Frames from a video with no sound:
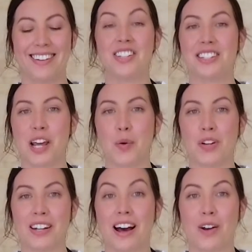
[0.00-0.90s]
So now we're
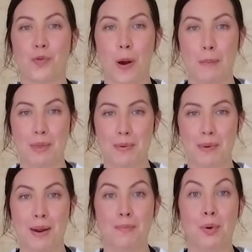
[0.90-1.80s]
going to unwrap them
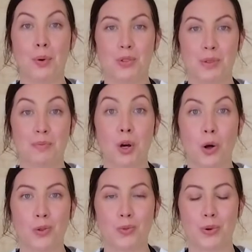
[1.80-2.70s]
and pour some
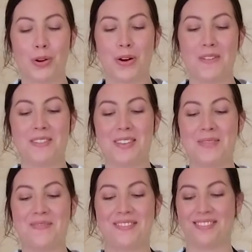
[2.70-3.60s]
cold water over them.